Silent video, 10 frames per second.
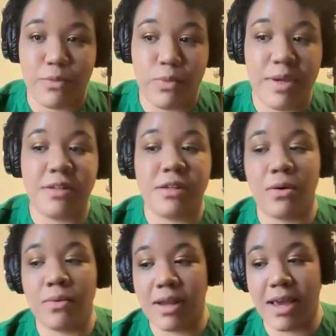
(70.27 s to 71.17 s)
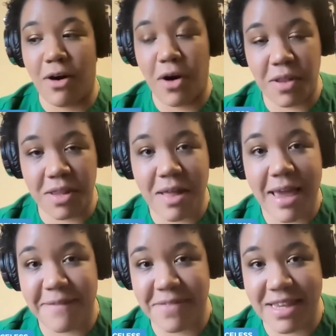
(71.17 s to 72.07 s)
we don't all
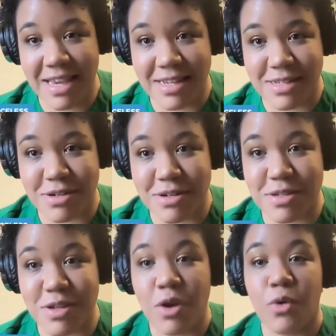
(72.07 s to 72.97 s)
have the answers.